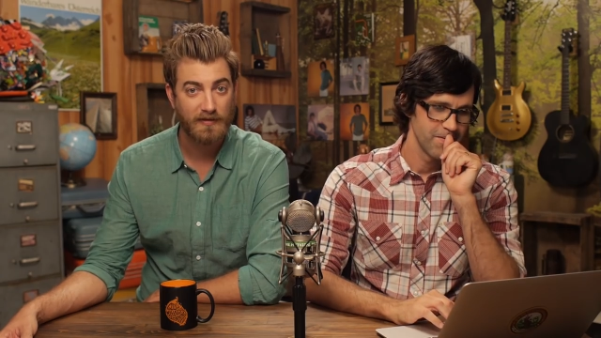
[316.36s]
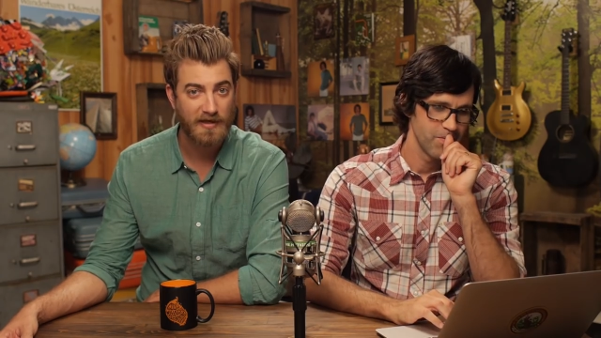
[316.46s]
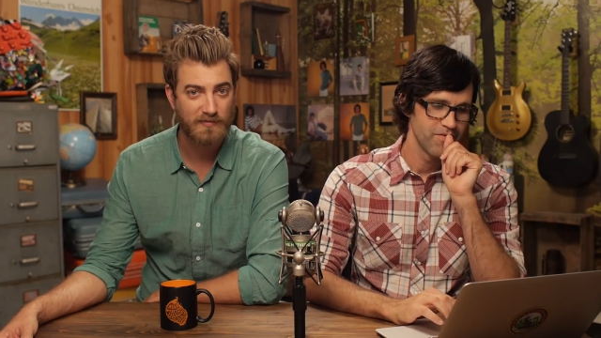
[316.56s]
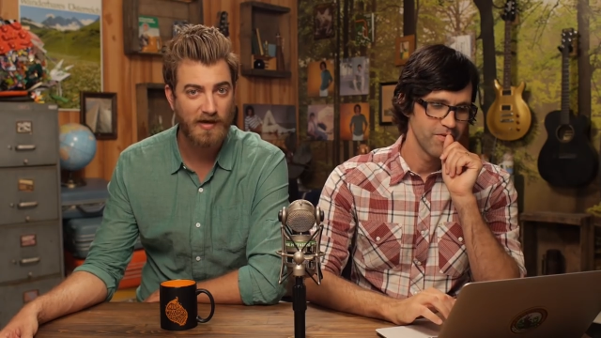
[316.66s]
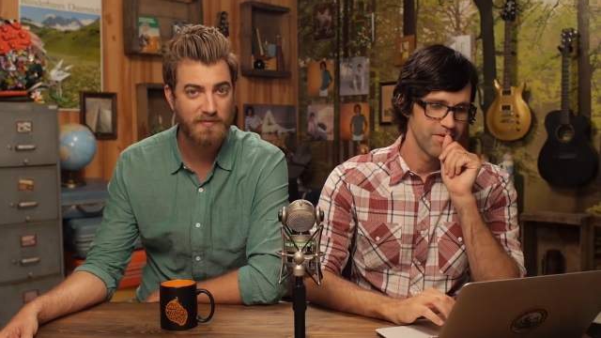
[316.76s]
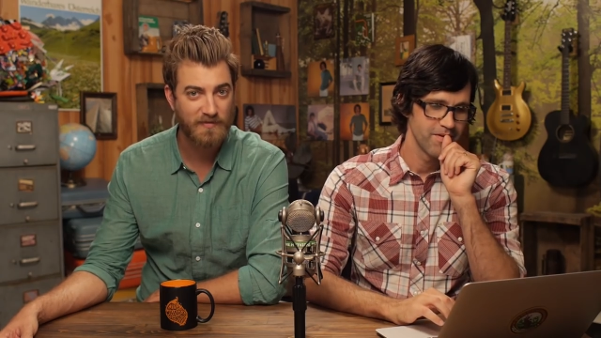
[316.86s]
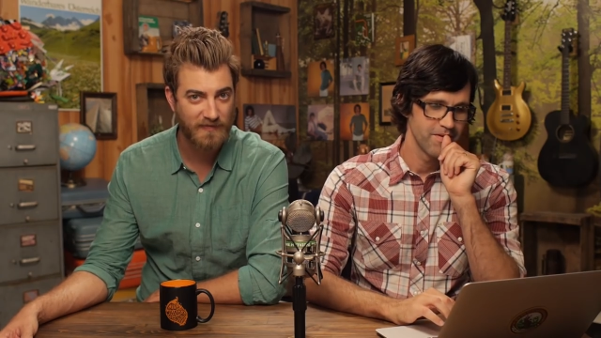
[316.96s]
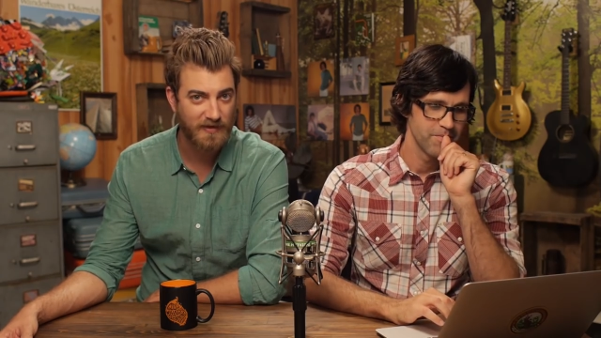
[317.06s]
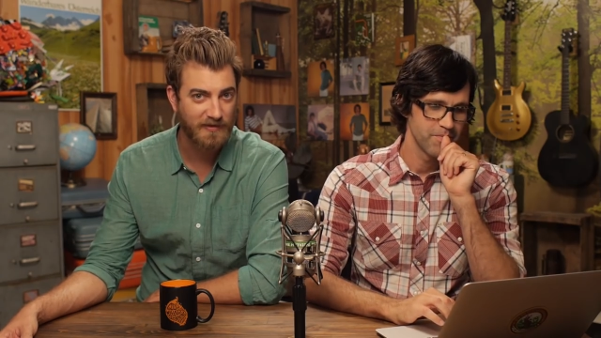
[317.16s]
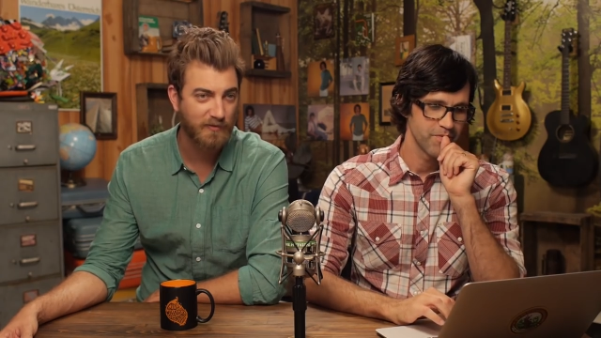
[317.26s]
Speaker 1: That's we, why I'm
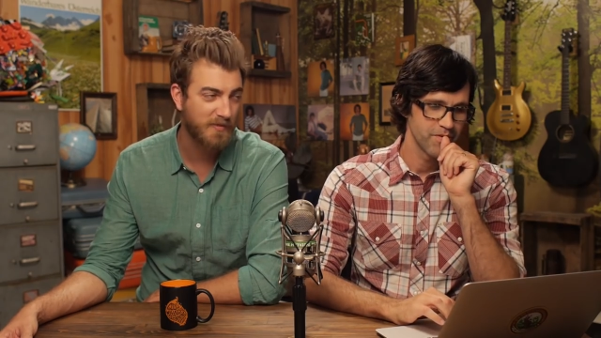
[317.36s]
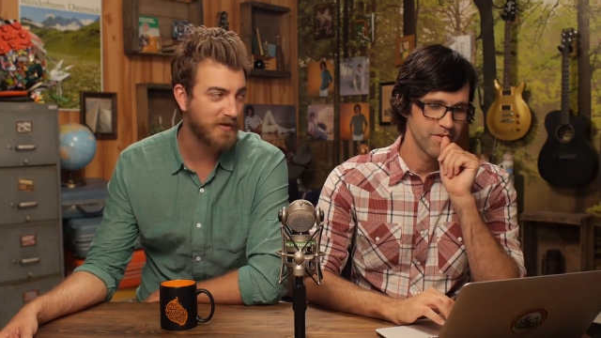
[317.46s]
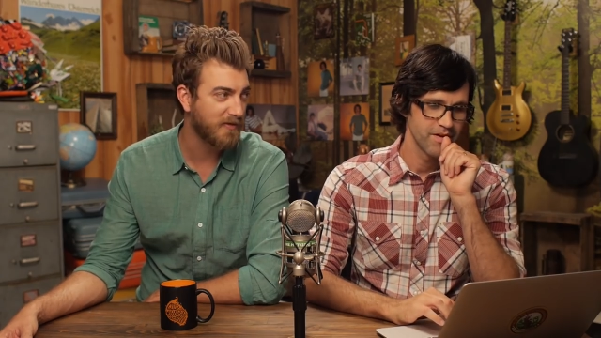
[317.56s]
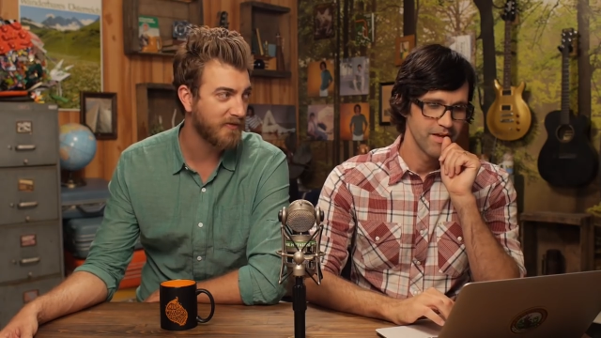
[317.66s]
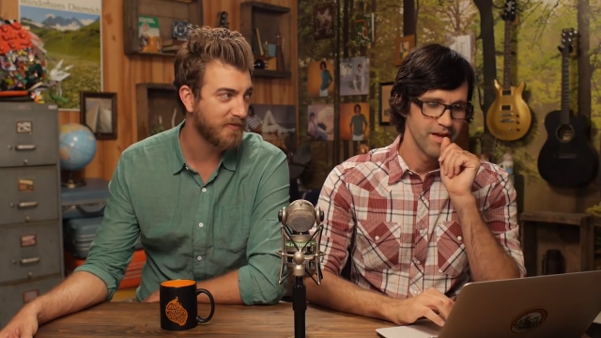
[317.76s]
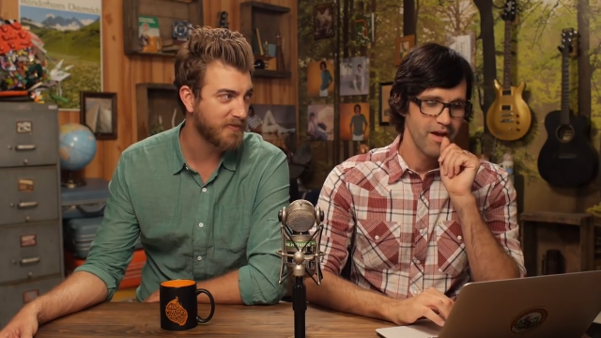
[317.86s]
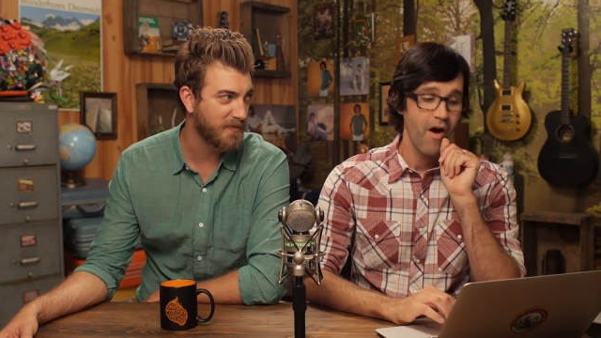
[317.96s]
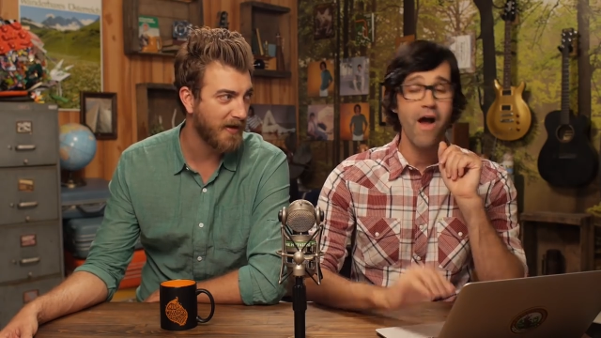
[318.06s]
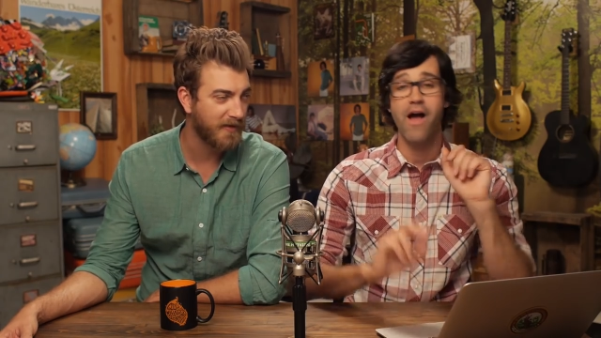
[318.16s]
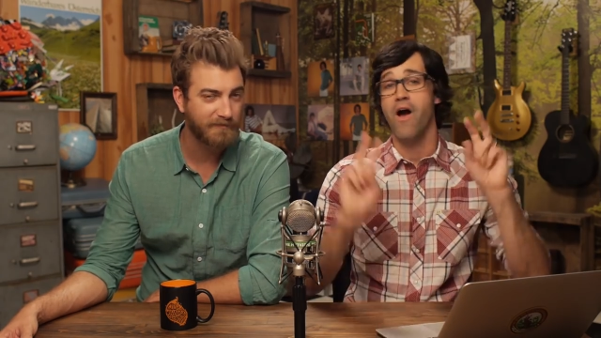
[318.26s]
defending the woman over the
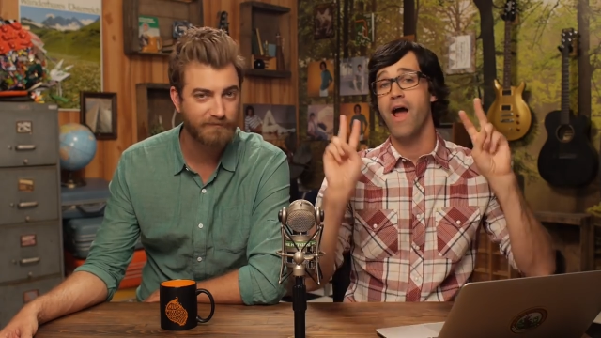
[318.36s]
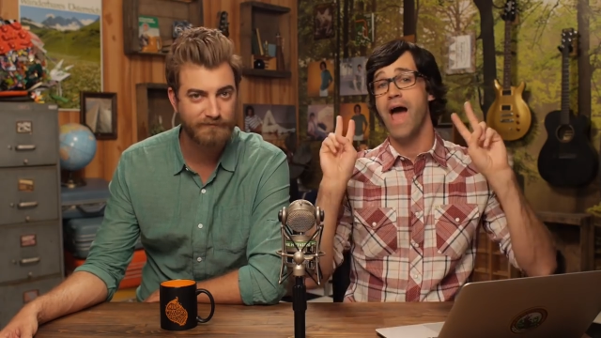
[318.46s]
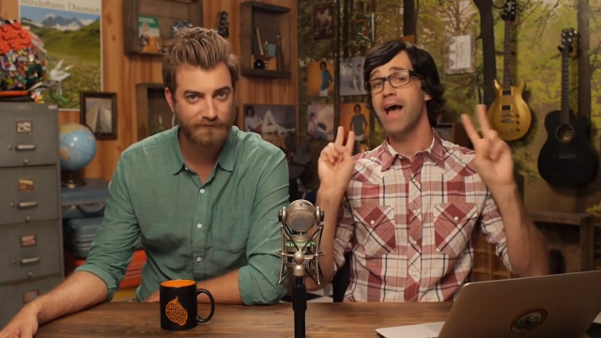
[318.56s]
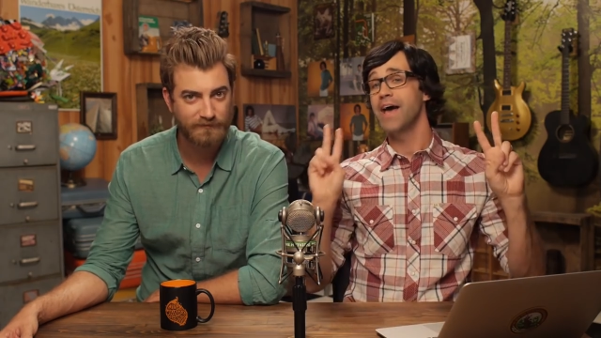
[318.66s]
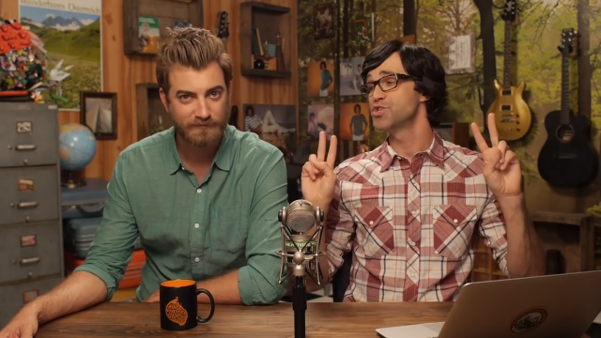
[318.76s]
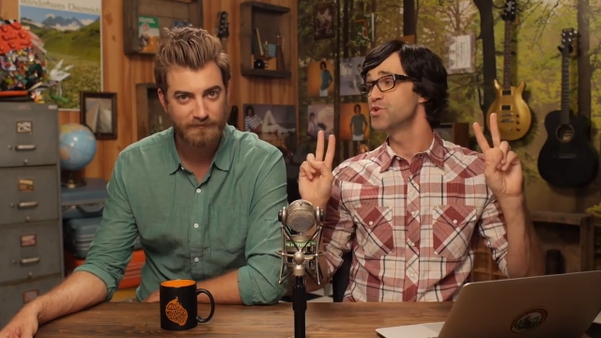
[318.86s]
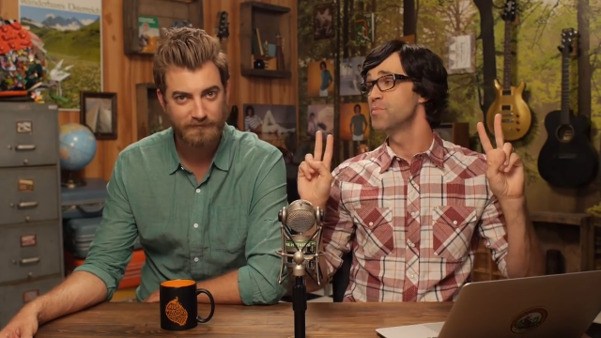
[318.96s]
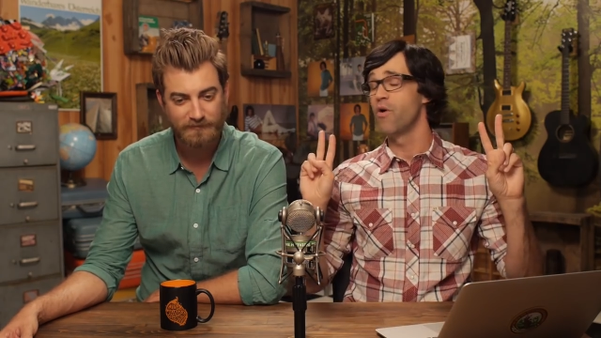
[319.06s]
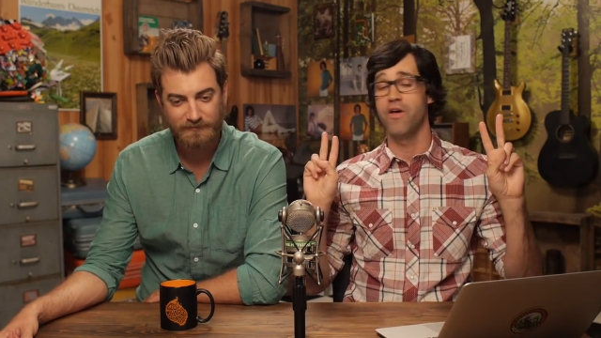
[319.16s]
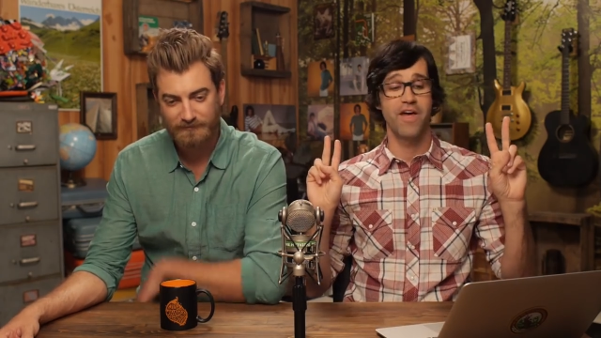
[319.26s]
spider.
Speaker 2: All right, I got two
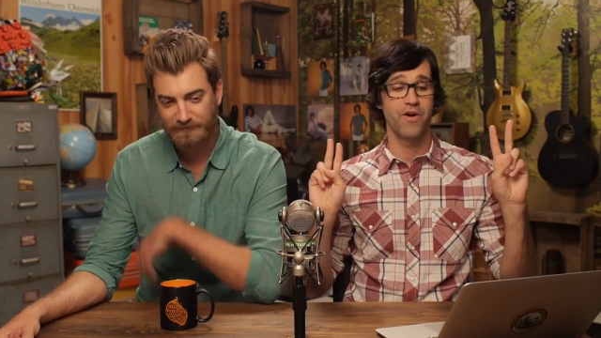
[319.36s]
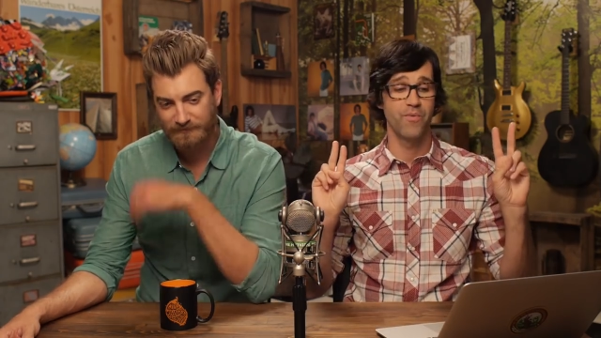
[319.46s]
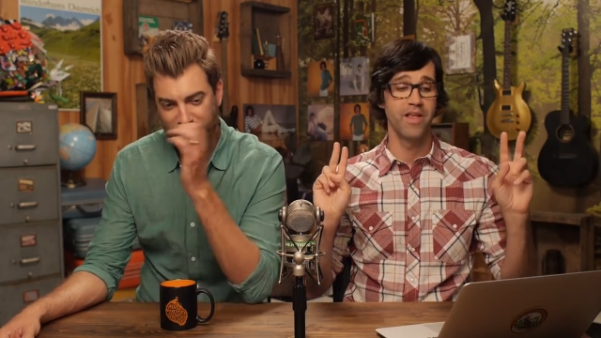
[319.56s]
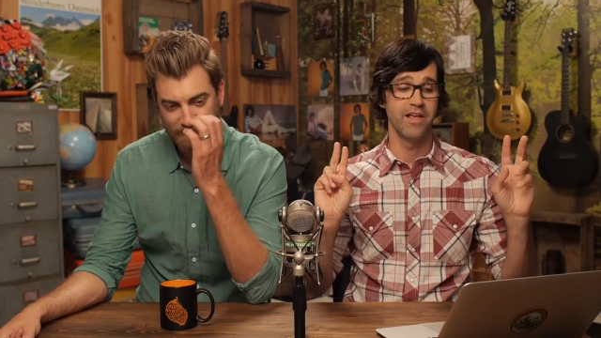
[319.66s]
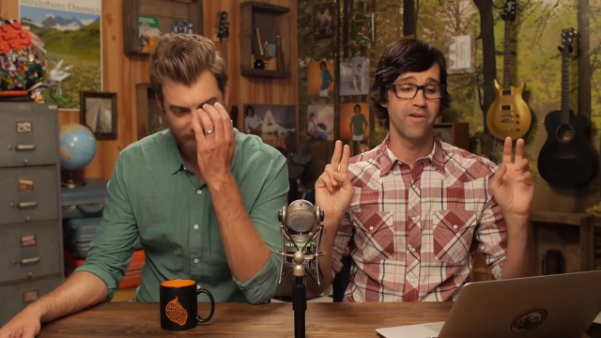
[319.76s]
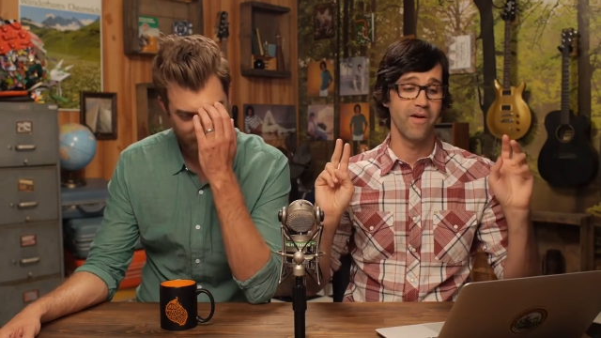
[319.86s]
more that are really